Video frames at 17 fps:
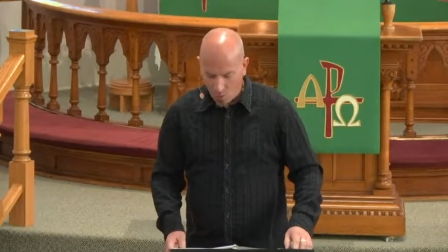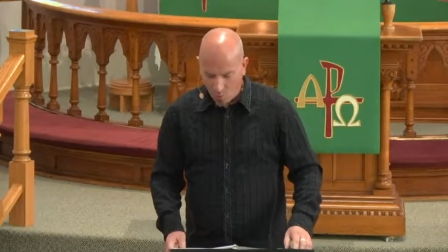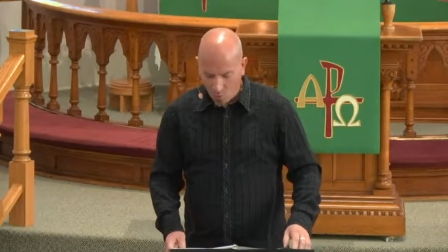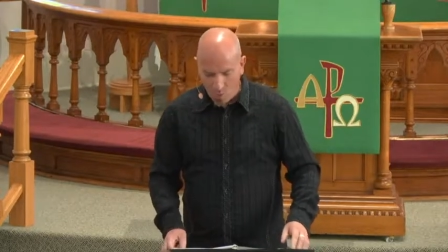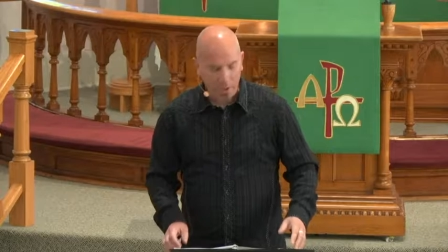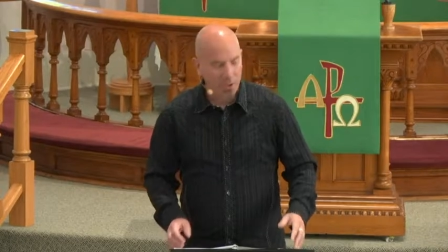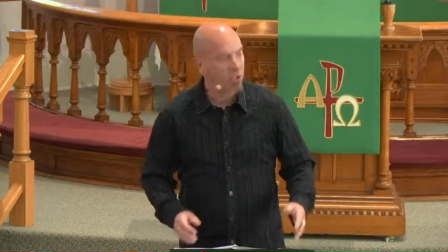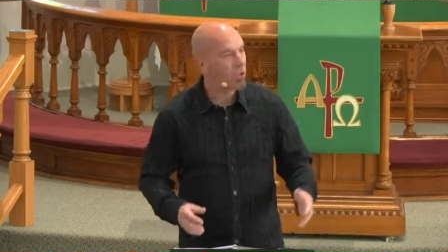
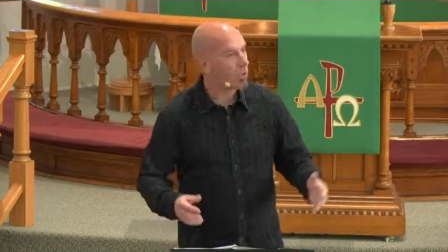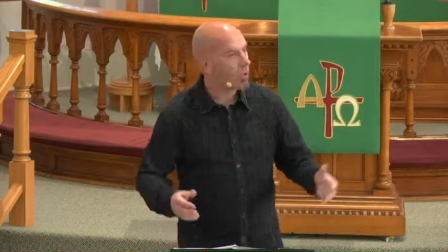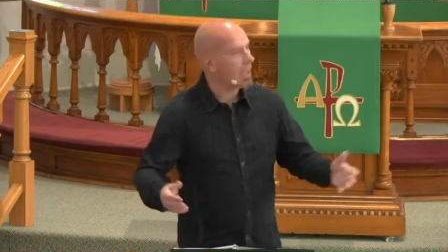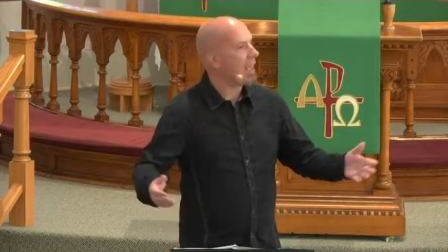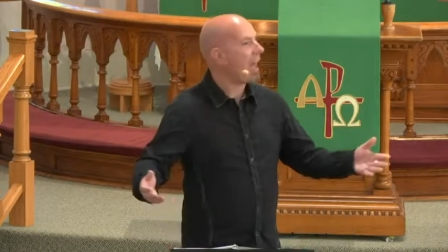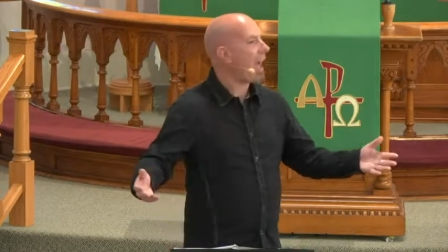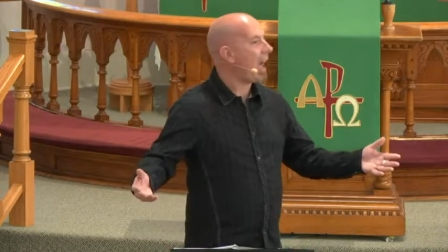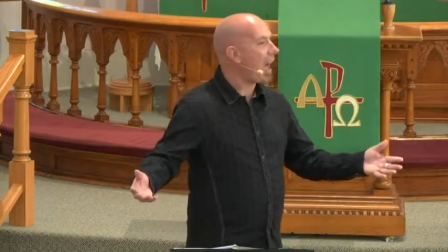What do
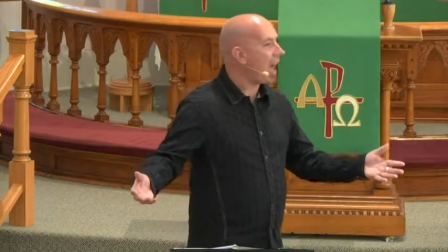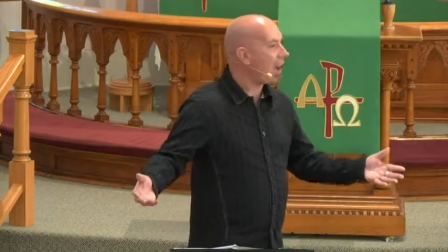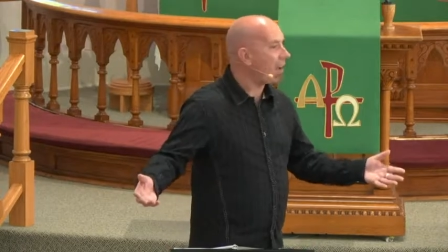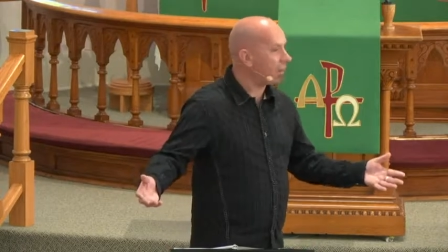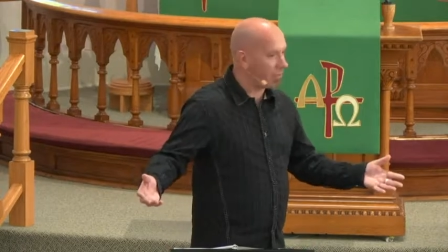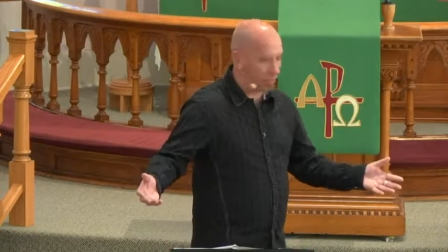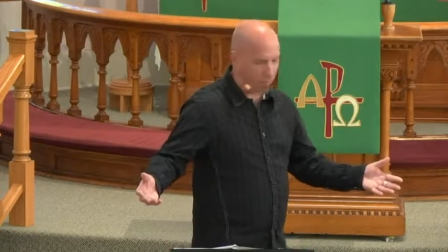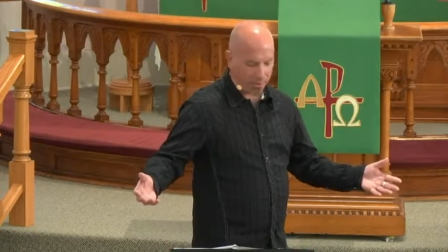we
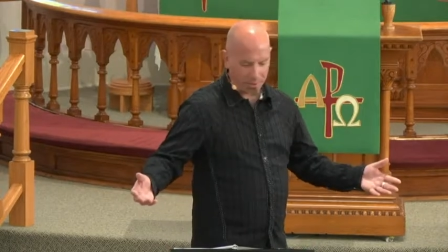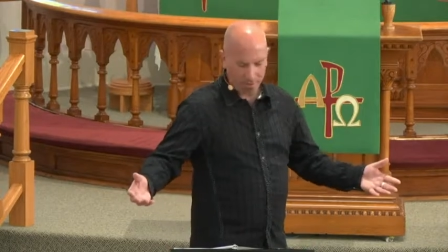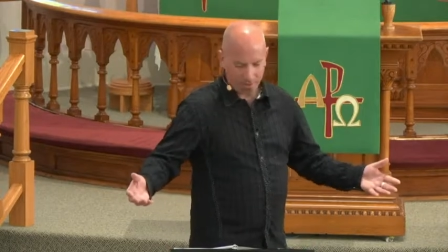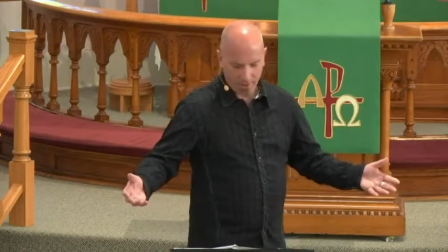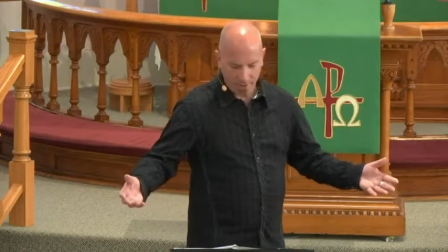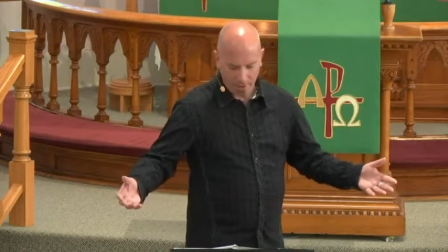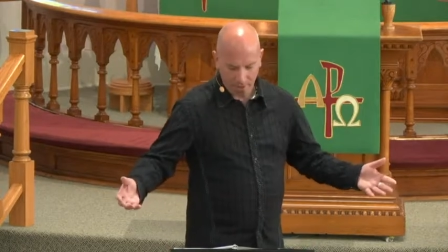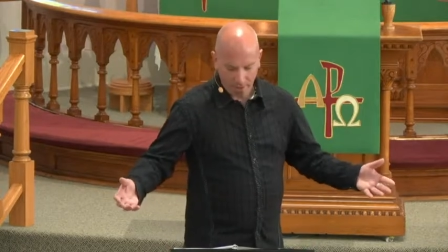have
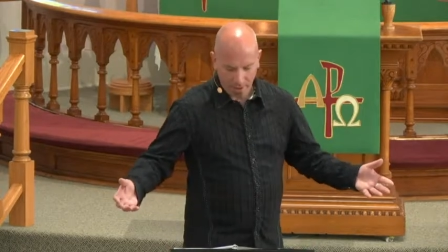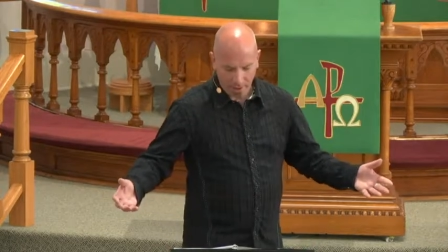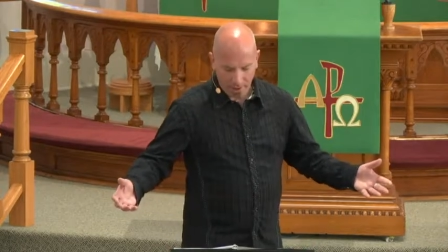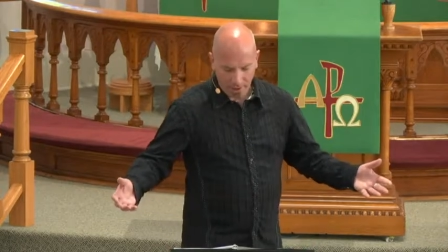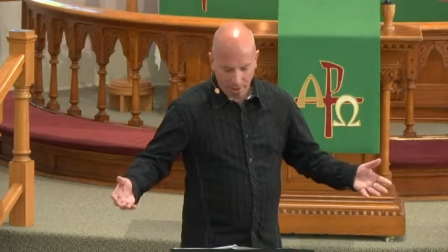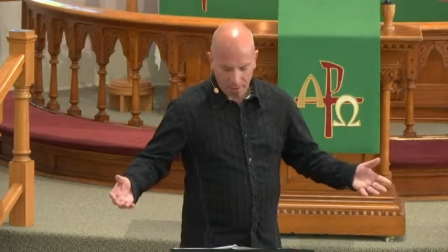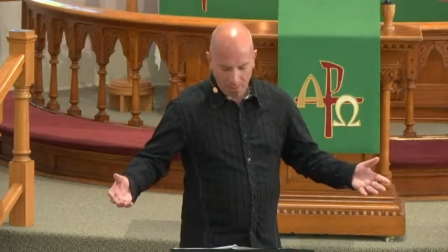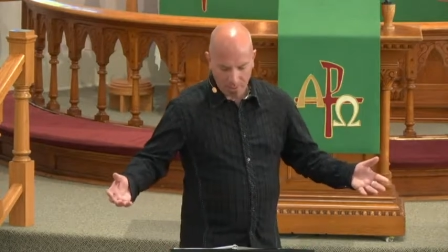
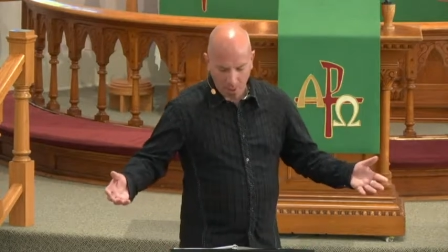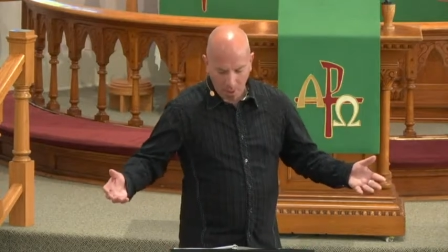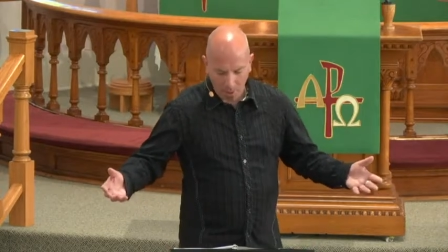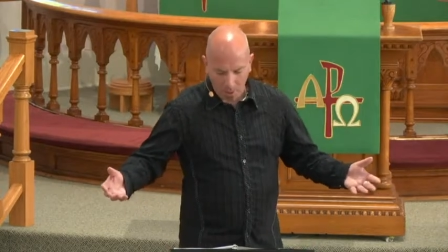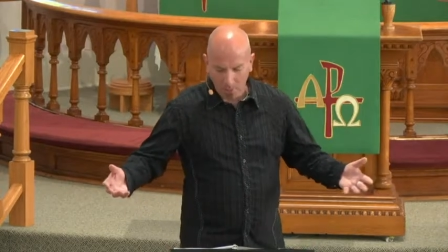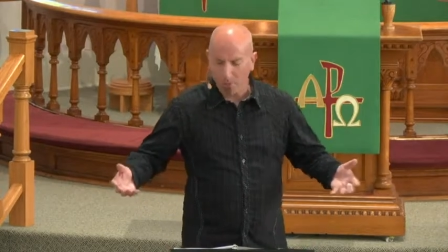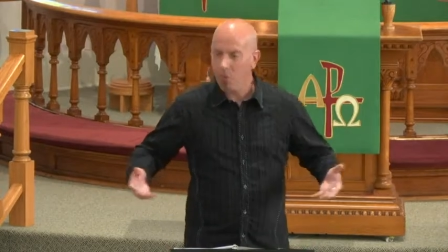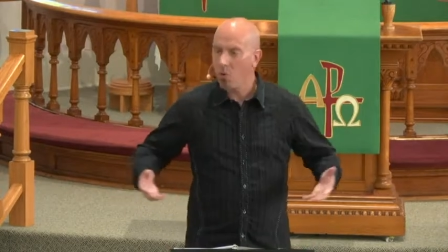as
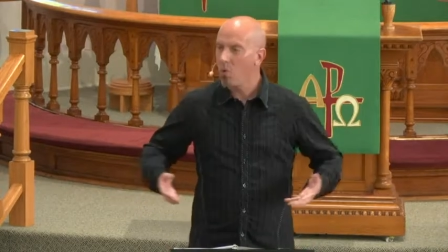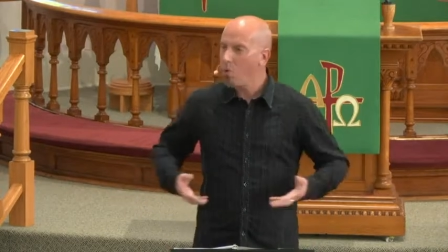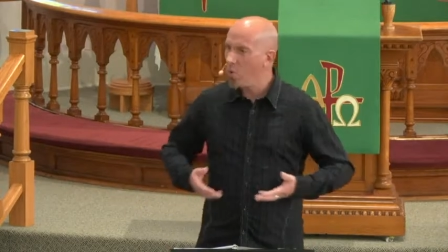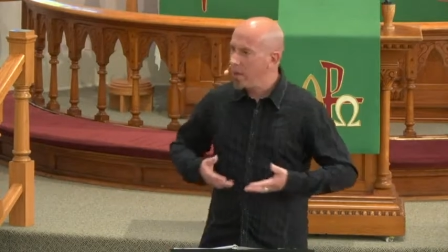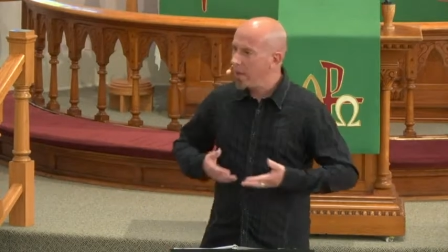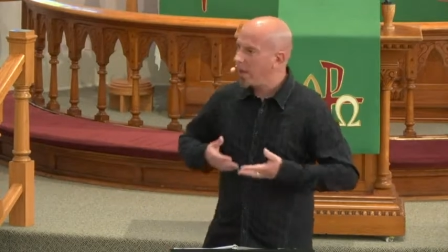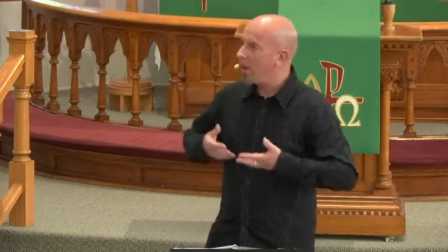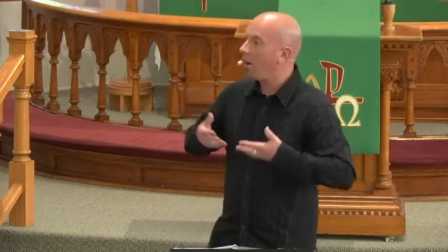part of who
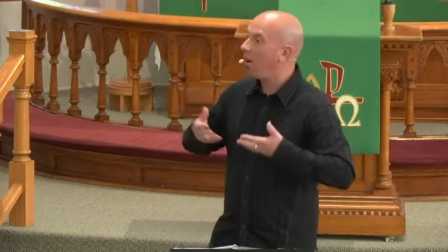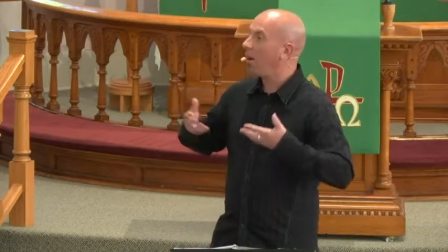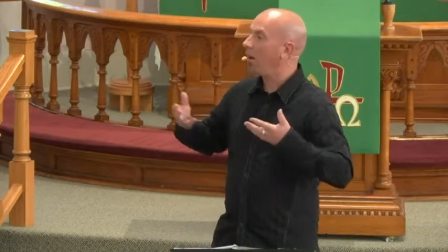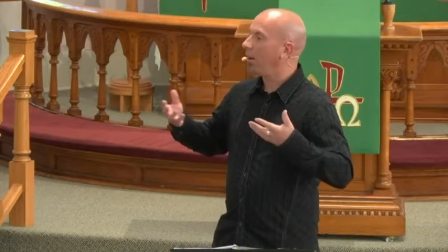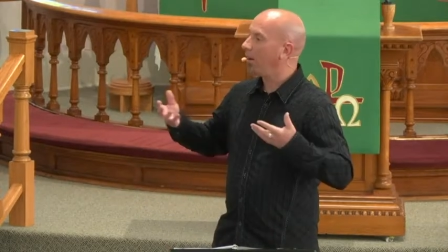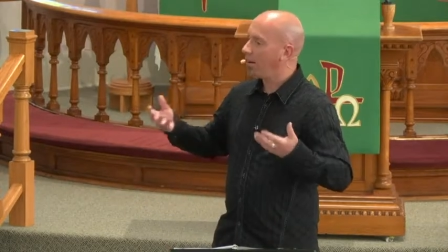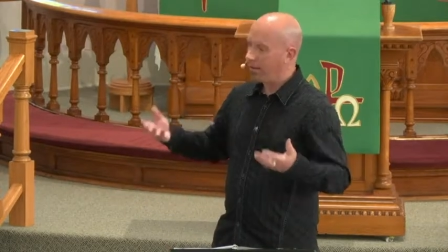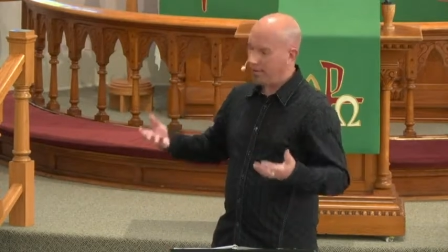we are